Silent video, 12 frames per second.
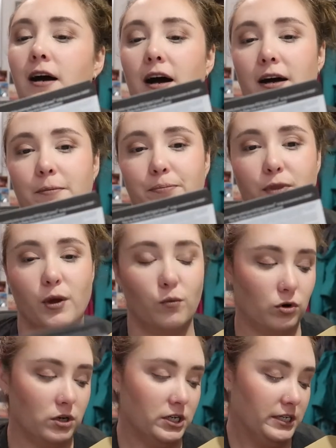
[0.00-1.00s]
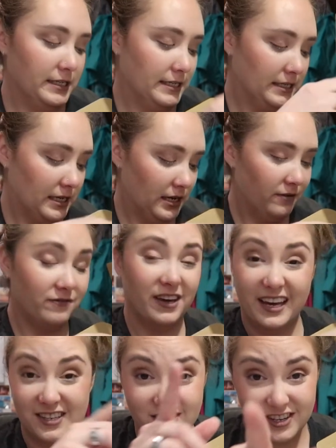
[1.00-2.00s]
Um, warranty stuff.
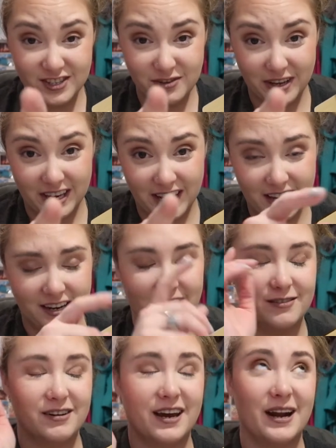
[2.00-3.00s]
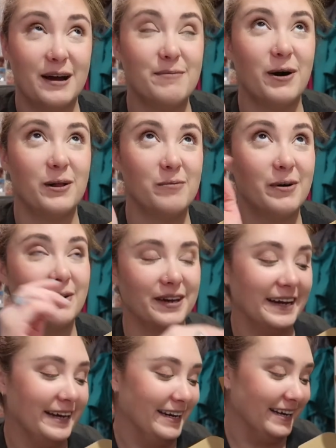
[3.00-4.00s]
He's also Canadian, and I'm all about
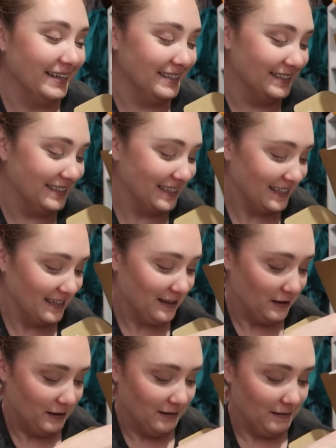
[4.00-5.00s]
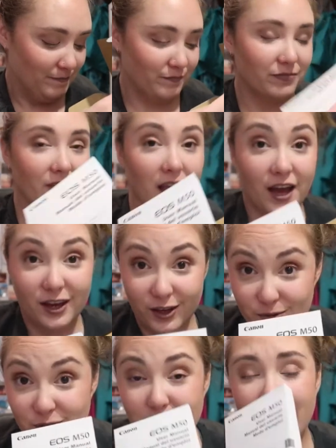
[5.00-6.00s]
Canadians.
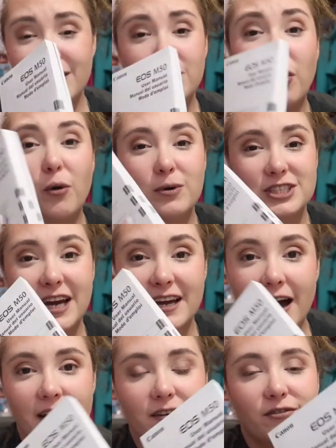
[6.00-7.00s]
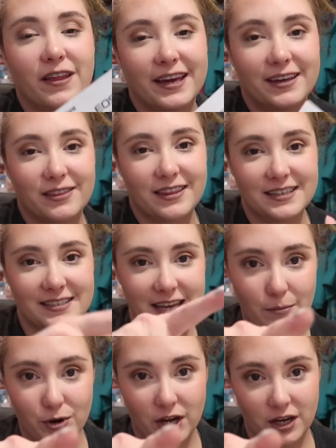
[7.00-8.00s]
User manual, which I kind of like. This
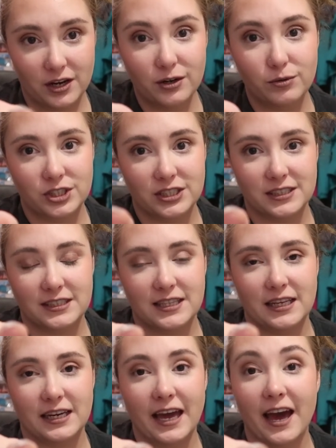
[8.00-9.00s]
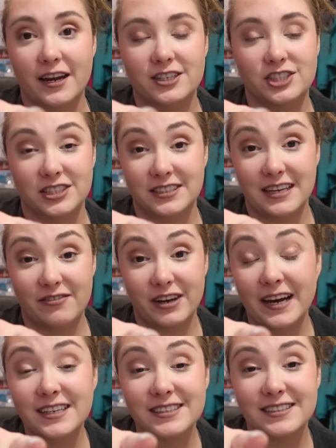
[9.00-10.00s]
camera here, which is the Canon G seven
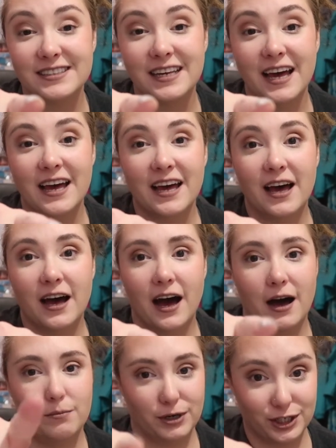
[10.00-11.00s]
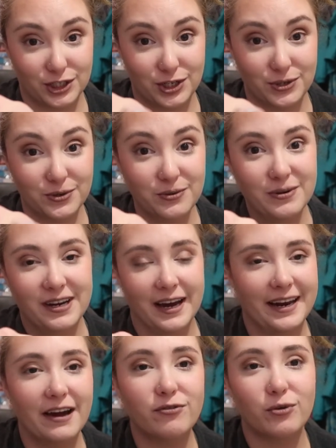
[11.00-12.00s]
X uh, Mark two,
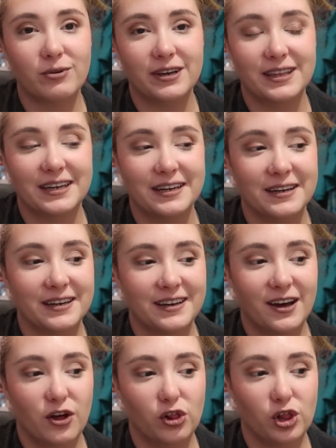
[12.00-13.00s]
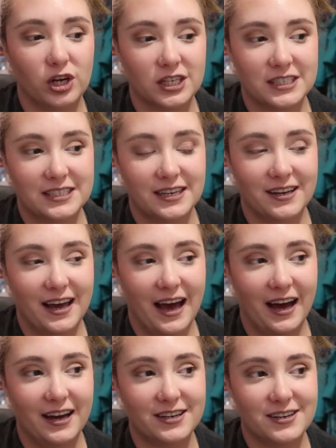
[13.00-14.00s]
I never really looked
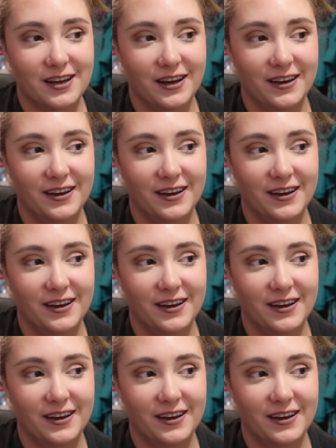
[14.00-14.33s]
at